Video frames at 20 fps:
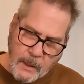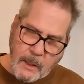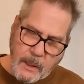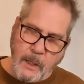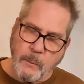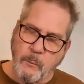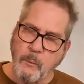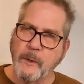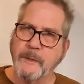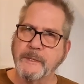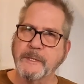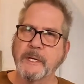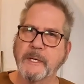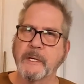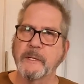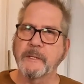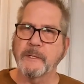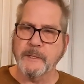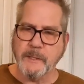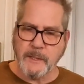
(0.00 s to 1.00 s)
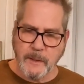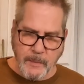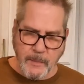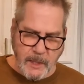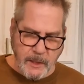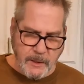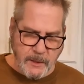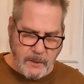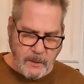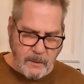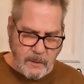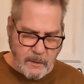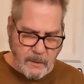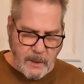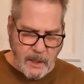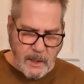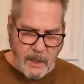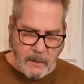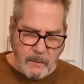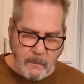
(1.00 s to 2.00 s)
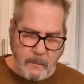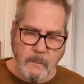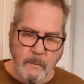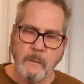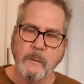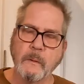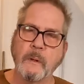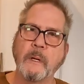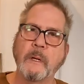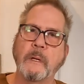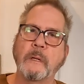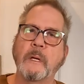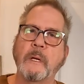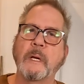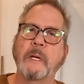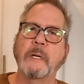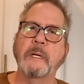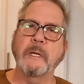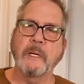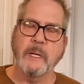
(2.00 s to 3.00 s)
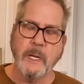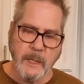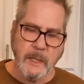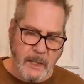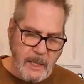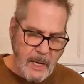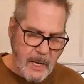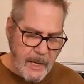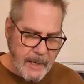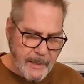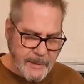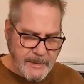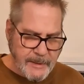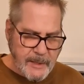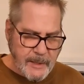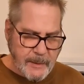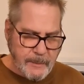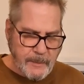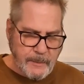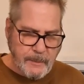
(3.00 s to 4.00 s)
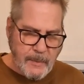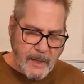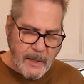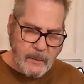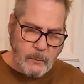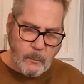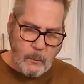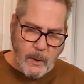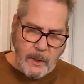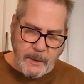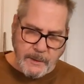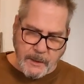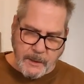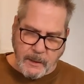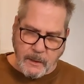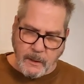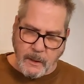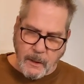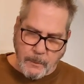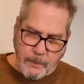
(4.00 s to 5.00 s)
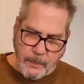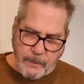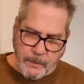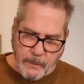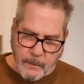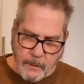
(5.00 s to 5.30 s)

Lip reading: And I'm whisking just to make sure that any eggs that might want to clump,